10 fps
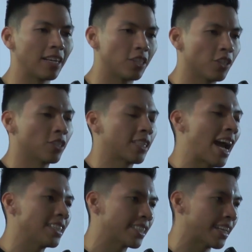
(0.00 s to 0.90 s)
like Jill
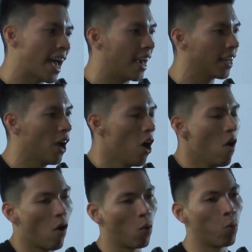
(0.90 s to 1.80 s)
Stein said,
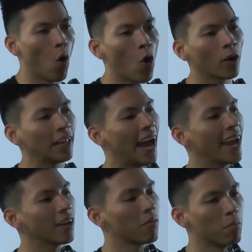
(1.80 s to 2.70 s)
a
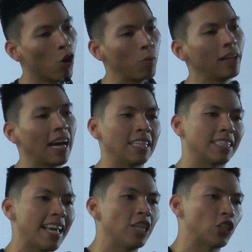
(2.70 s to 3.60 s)
war-like
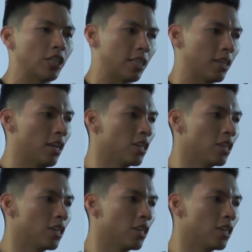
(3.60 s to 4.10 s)
mobilization